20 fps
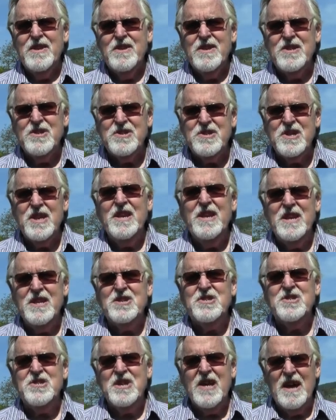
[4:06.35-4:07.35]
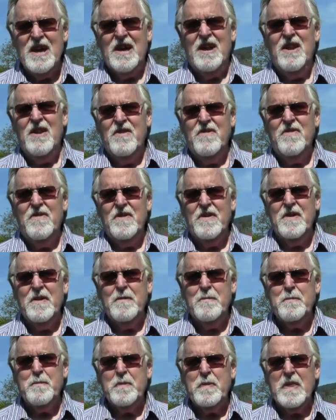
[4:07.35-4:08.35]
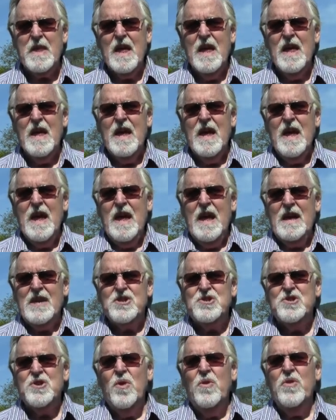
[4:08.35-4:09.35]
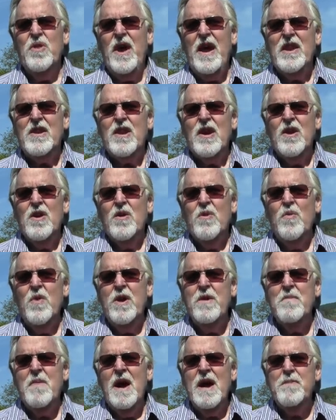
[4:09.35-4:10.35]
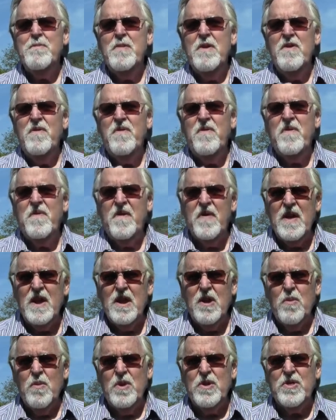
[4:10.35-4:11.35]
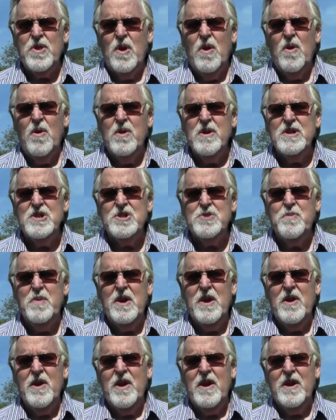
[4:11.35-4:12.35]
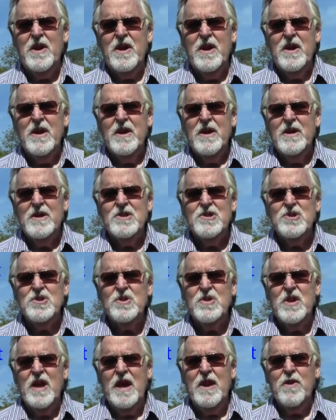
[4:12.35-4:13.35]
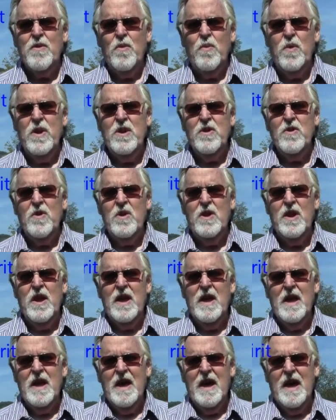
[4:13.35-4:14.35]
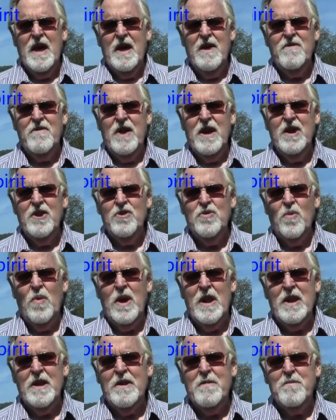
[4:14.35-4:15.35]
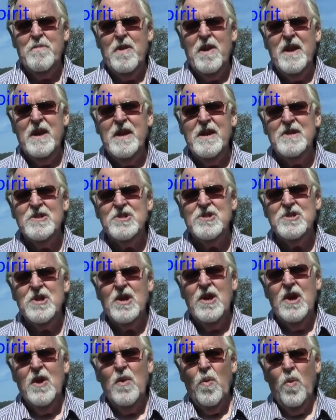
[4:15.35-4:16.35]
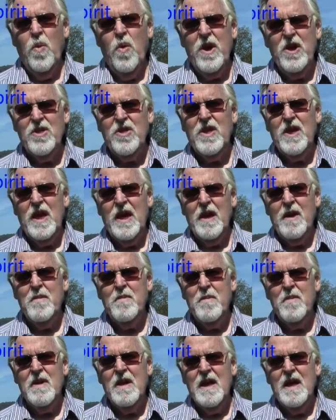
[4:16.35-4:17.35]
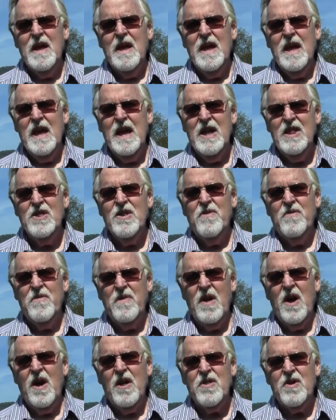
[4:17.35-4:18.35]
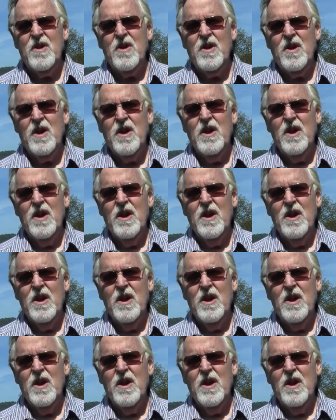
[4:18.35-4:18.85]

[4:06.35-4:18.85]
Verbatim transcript: the sin itself so that we might be filled with the Holy Spirit so that we could have a dwelling place with Him in the Father.